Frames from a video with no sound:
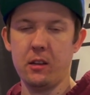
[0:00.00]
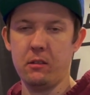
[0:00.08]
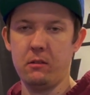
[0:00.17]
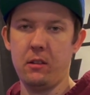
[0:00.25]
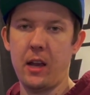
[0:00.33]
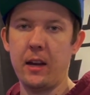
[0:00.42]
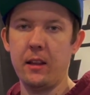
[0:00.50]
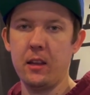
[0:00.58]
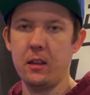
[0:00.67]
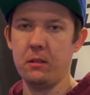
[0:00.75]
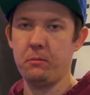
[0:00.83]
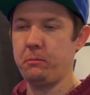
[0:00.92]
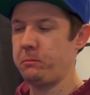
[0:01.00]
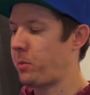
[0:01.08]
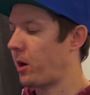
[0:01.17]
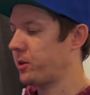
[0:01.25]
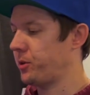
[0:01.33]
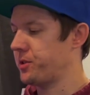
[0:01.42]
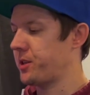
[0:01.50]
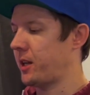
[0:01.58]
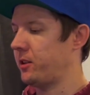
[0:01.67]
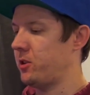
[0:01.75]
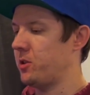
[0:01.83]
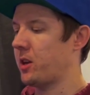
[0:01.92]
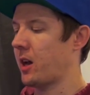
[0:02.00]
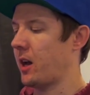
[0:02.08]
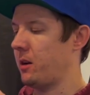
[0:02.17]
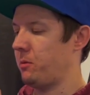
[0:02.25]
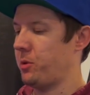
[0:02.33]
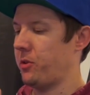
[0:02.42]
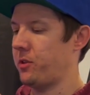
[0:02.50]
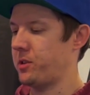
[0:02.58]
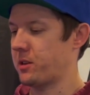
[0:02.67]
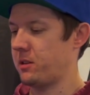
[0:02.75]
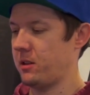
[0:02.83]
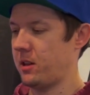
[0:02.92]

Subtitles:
and any park tool stand that you get with this,